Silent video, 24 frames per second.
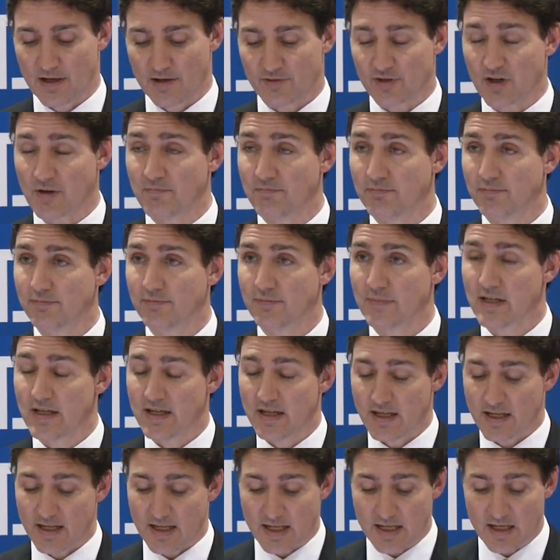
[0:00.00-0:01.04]
From
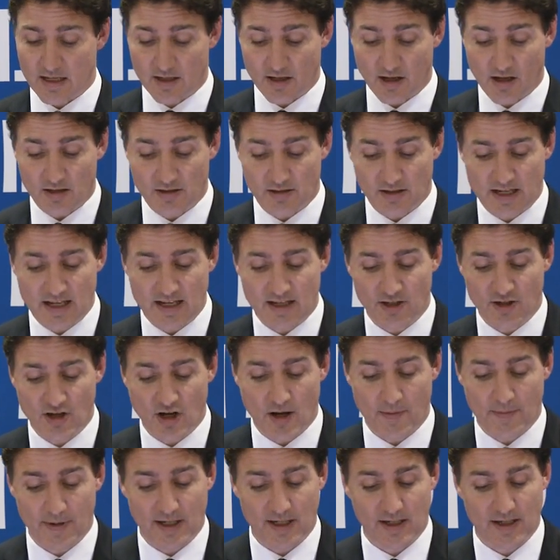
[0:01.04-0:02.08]

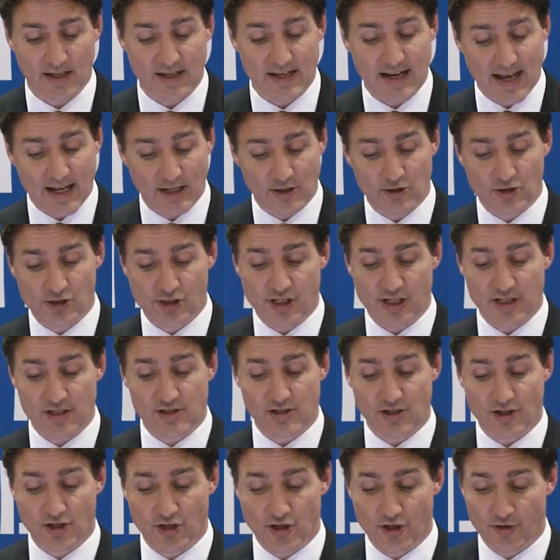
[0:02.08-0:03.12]
economic and energy
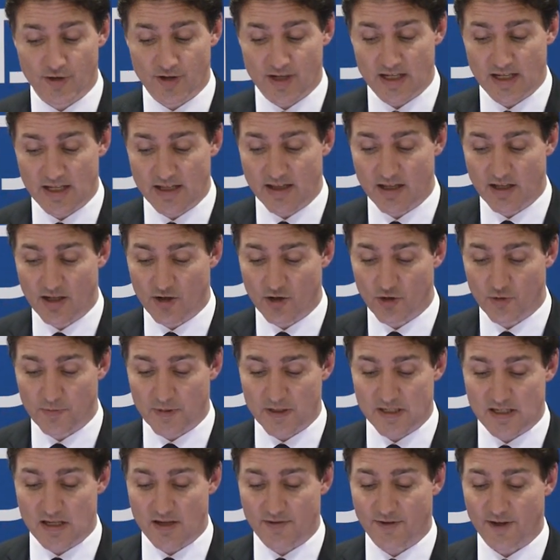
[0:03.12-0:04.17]
security in the
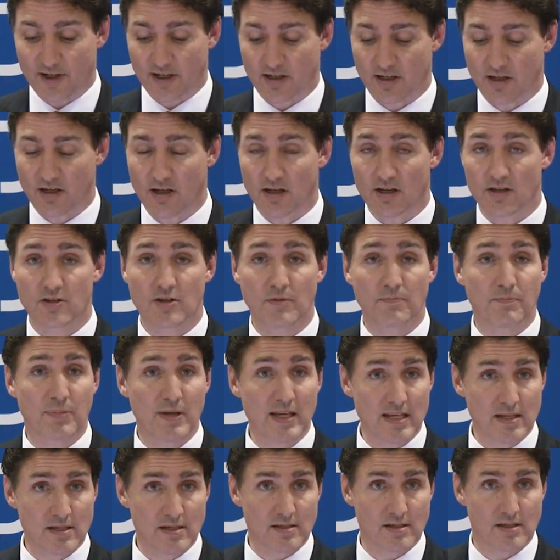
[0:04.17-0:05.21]
Indo-Pacific to
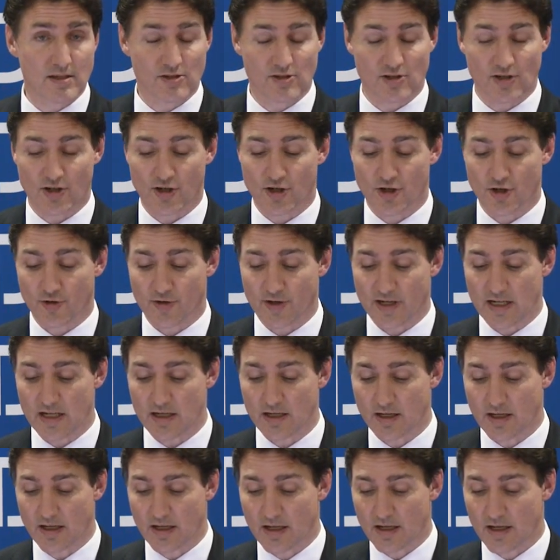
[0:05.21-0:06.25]
peace and
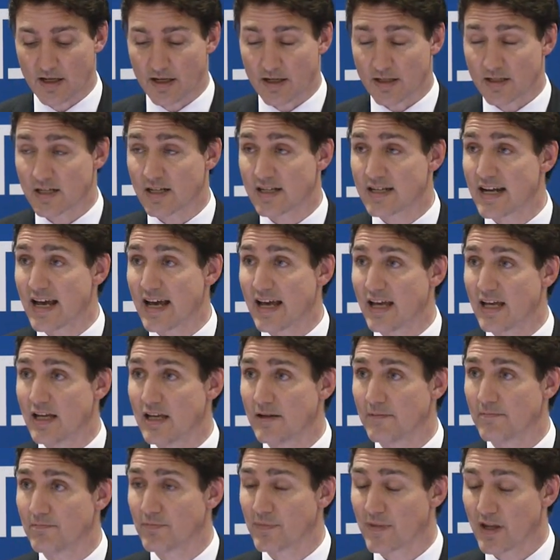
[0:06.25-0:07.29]
security,
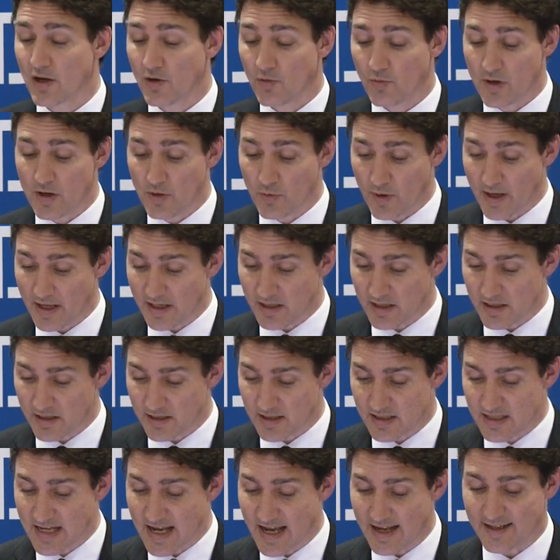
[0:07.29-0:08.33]
today we
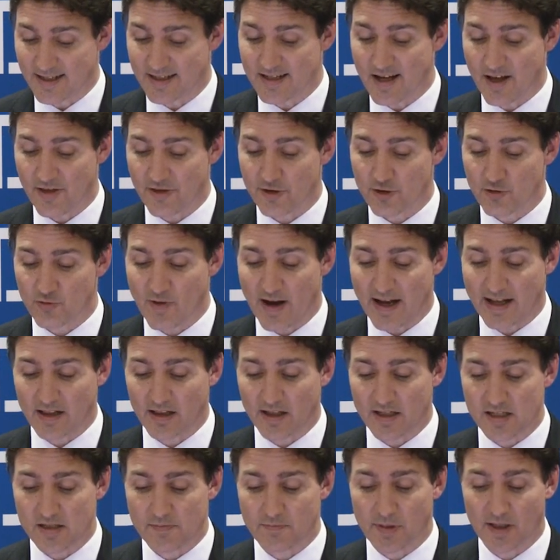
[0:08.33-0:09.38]
witnessed yet another
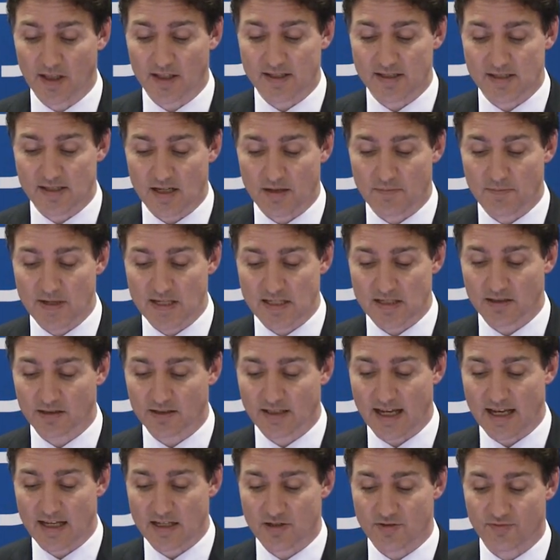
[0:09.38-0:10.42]
reckless ballistic missile
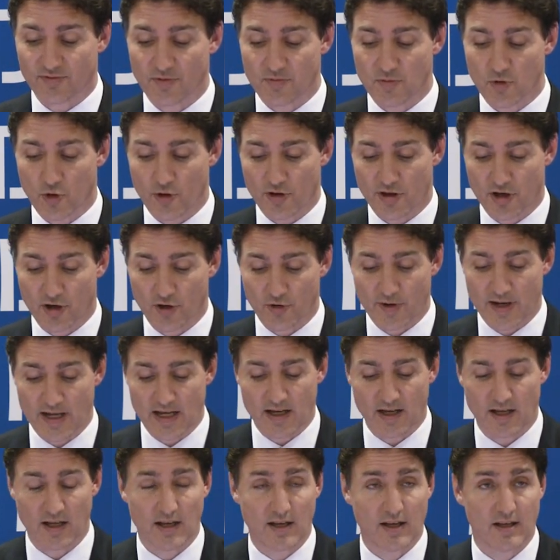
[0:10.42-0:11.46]
test from North
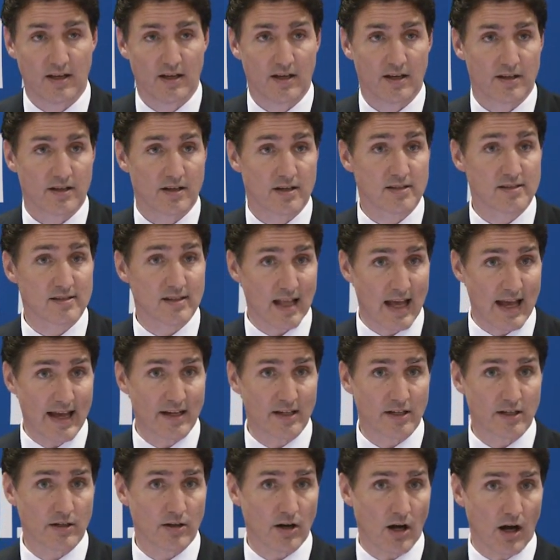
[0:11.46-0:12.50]
Korea that has
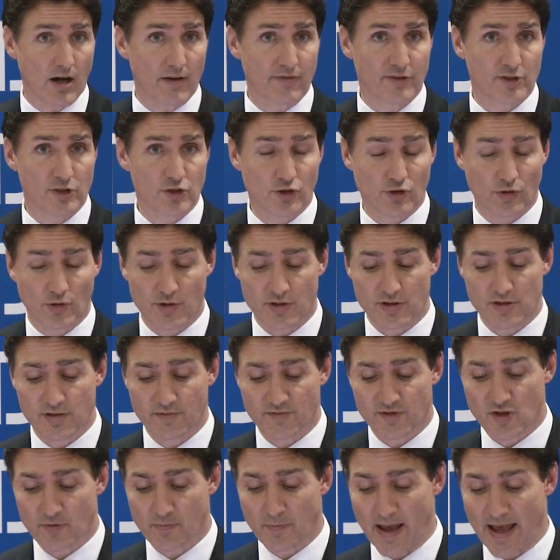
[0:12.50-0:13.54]
landed off the shores
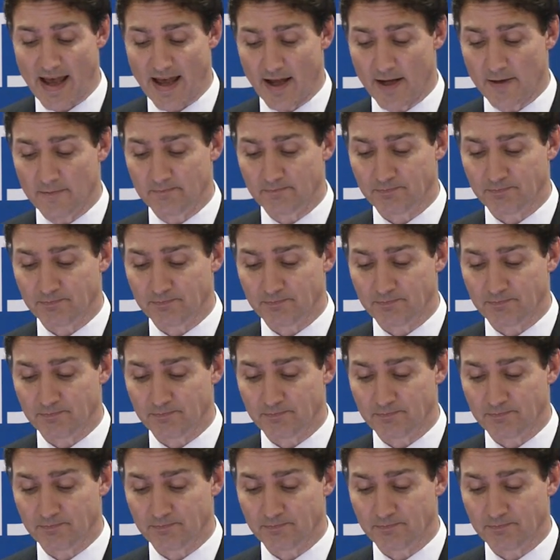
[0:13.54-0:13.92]
of Japan.